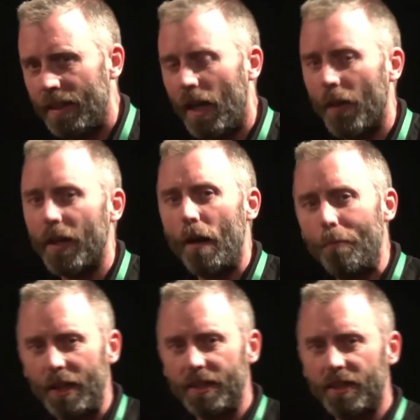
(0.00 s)
Other
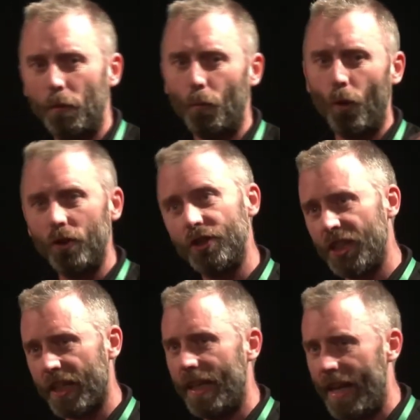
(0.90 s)
companies that want
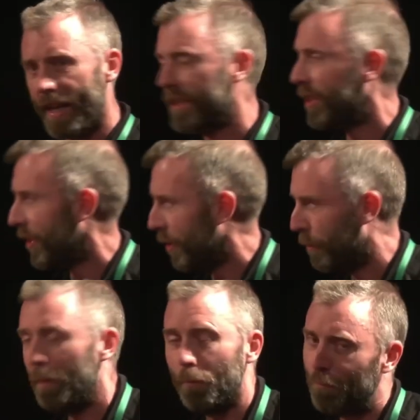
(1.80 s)
to connect to
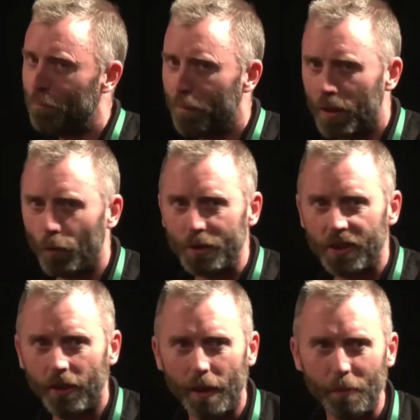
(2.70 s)
it will almost
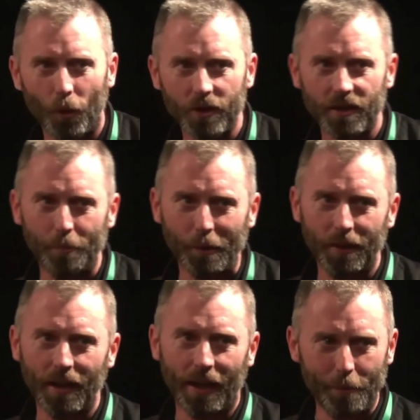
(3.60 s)
certainly be WhatsApp
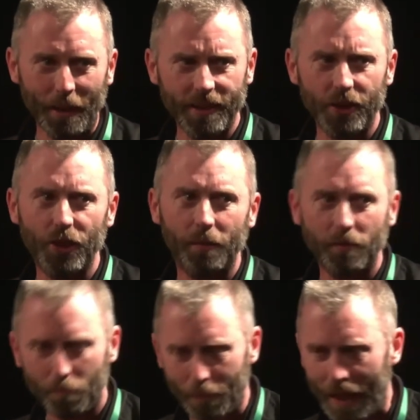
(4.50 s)
and iMessage, and
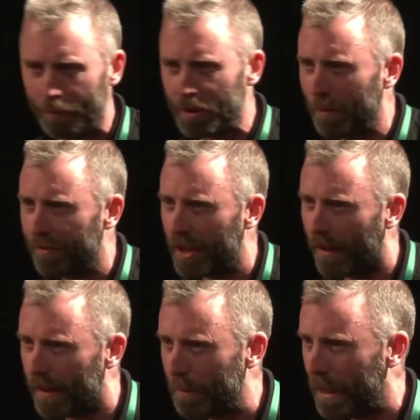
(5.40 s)
perhaps some of the
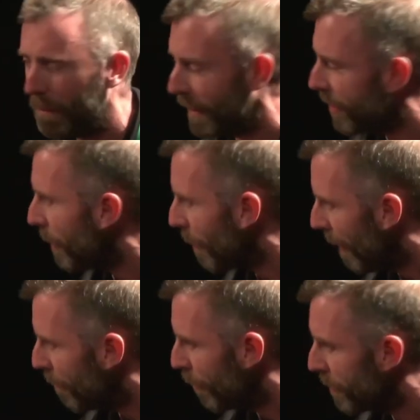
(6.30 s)
other big messaging
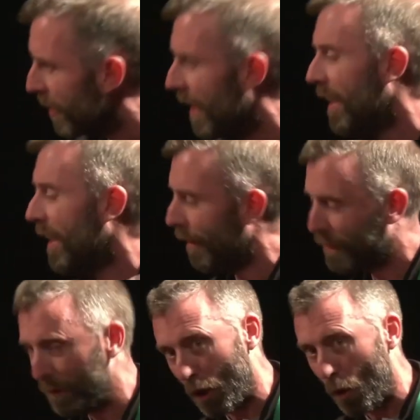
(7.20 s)
platforms have
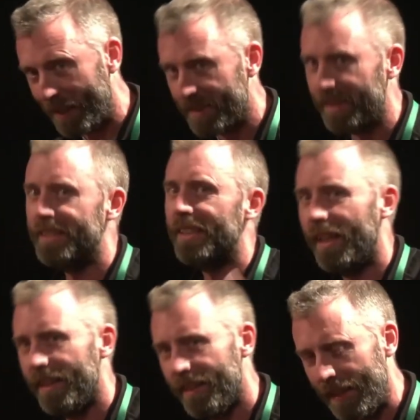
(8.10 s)
to request it, and
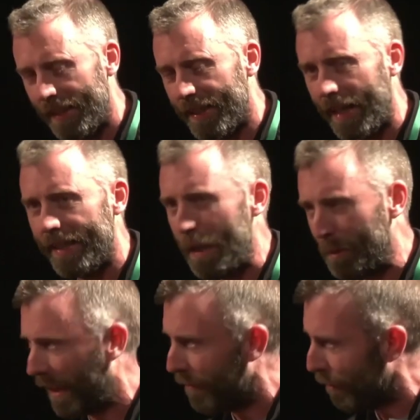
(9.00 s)
then the
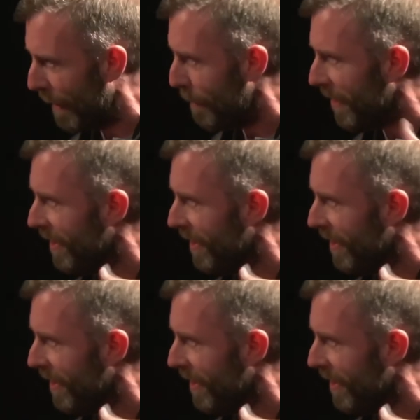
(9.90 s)
gatekeepers have 3 months.